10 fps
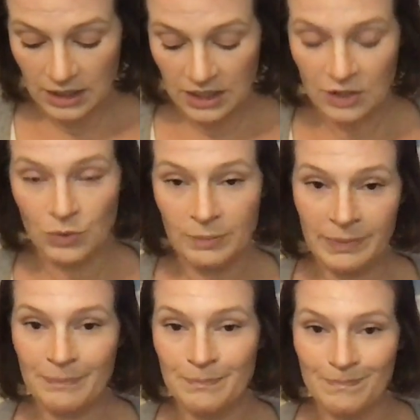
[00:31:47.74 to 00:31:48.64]
the, rep,
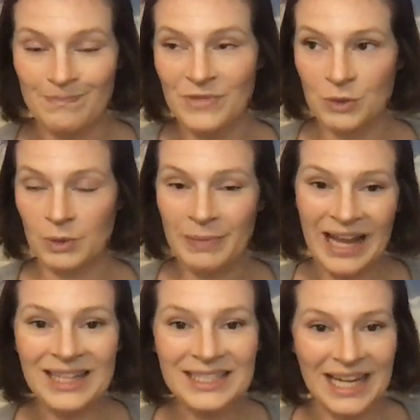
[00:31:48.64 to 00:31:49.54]
the
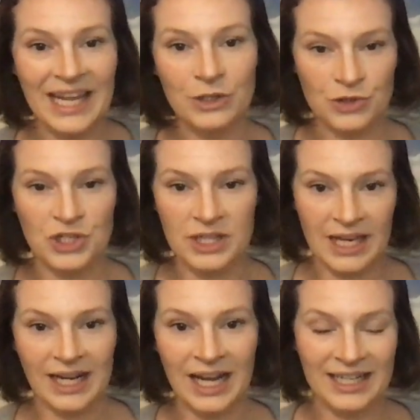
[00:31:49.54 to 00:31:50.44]
repellent energy
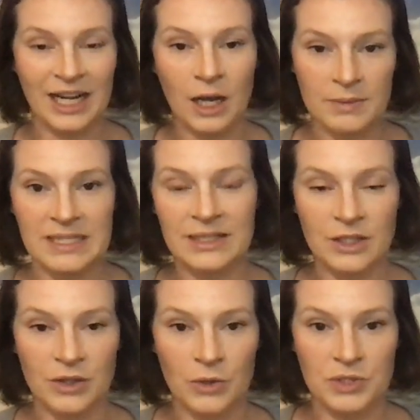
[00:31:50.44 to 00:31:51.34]
that kind of comes in
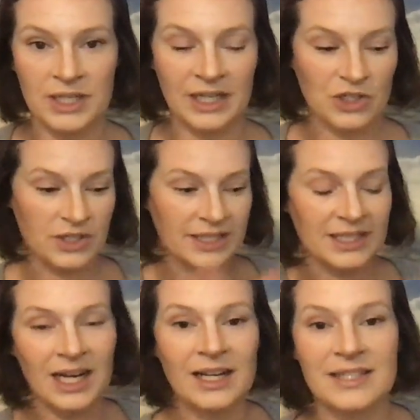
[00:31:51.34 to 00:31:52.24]
in those connections, the
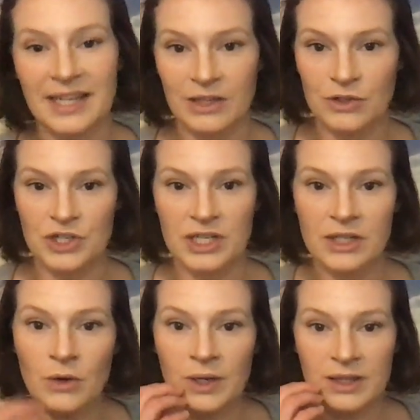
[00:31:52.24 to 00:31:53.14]
toxic energy,
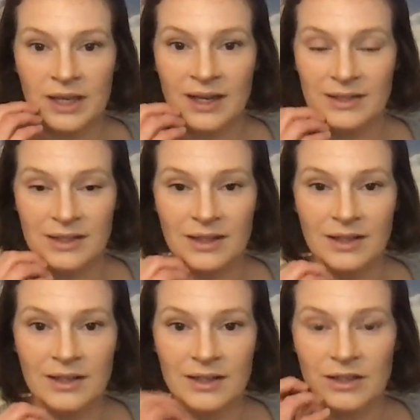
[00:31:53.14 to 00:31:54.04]
knowing that
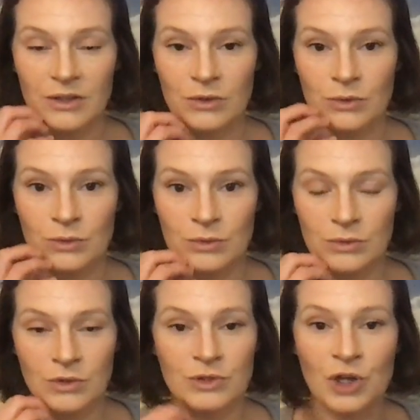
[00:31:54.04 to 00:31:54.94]
you
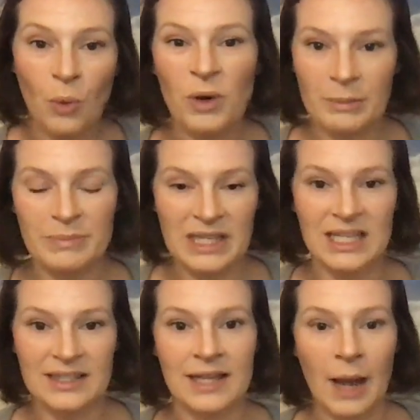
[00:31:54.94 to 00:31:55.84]
you don't want to
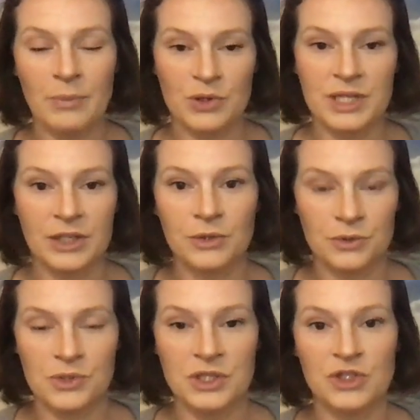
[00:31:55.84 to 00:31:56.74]
be in that
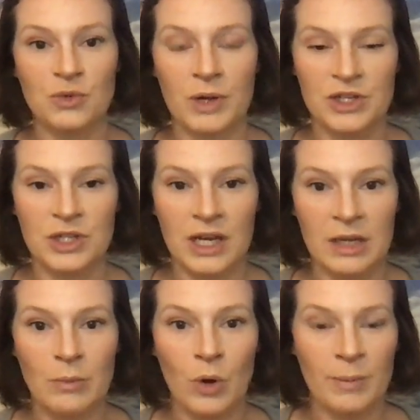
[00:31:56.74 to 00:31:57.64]
particular situation
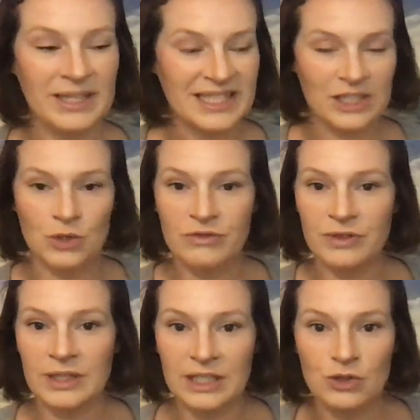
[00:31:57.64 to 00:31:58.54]
anymore, but it's like you
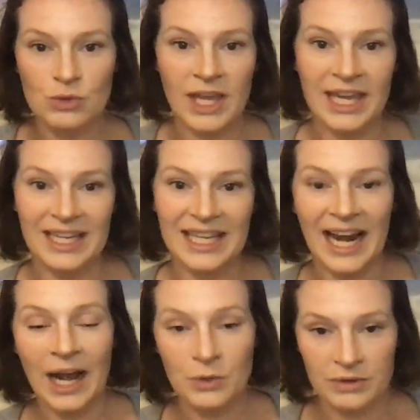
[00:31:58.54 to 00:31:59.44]
feel like you can't get
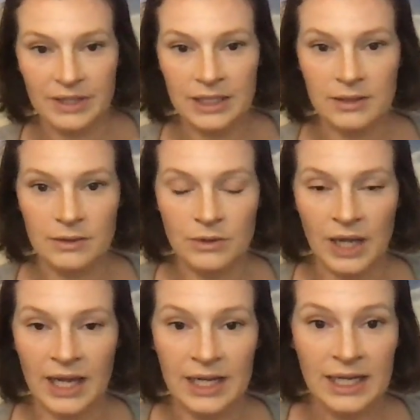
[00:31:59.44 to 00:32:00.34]
out of it,
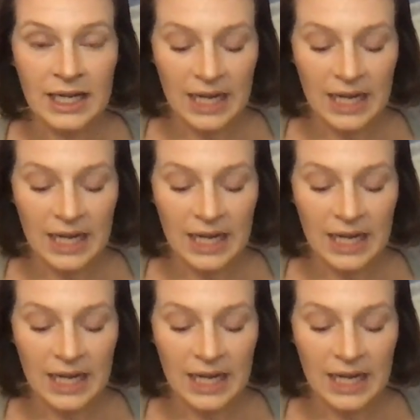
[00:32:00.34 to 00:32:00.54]
okay?